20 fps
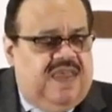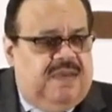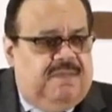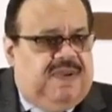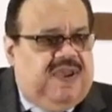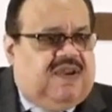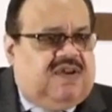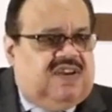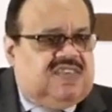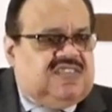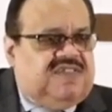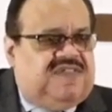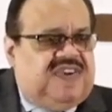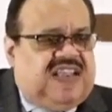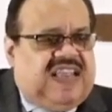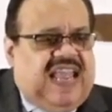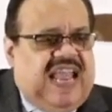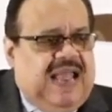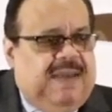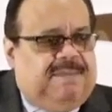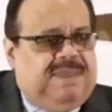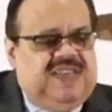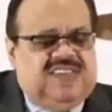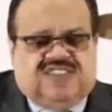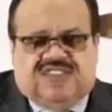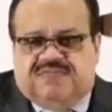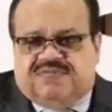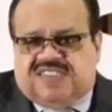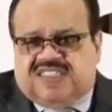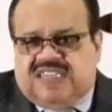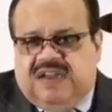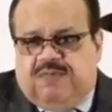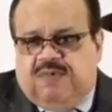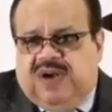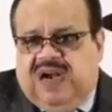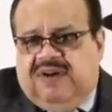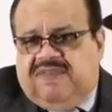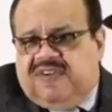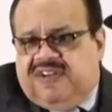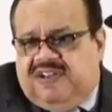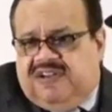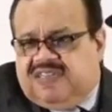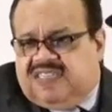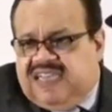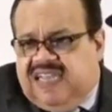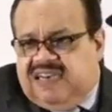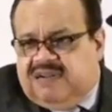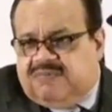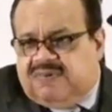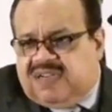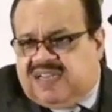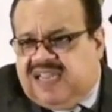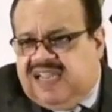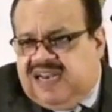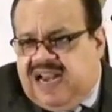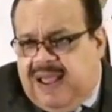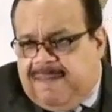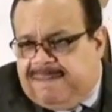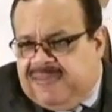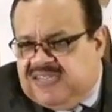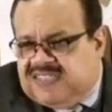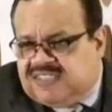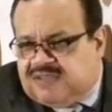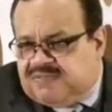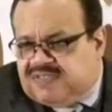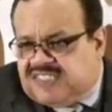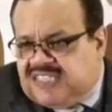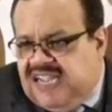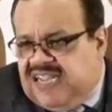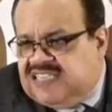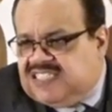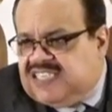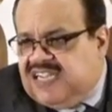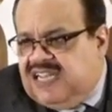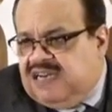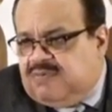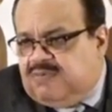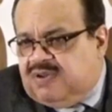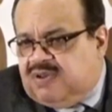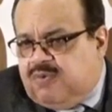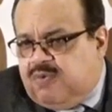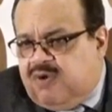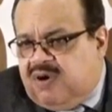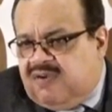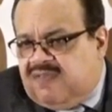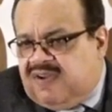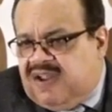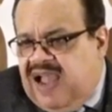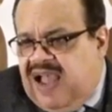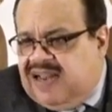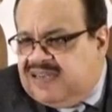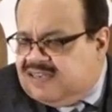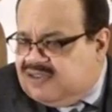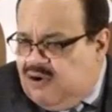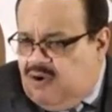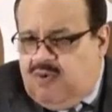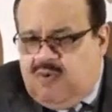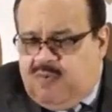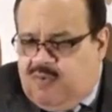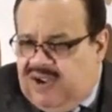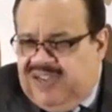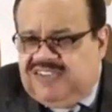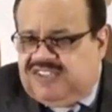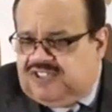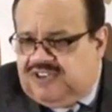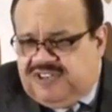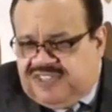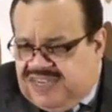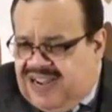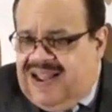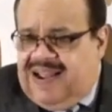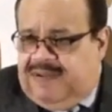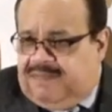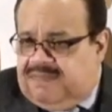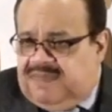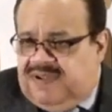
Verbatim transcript: Because if it can't be, subst- whatever you're dealing with cannot be substantiated with the Word of God, don't waste your time.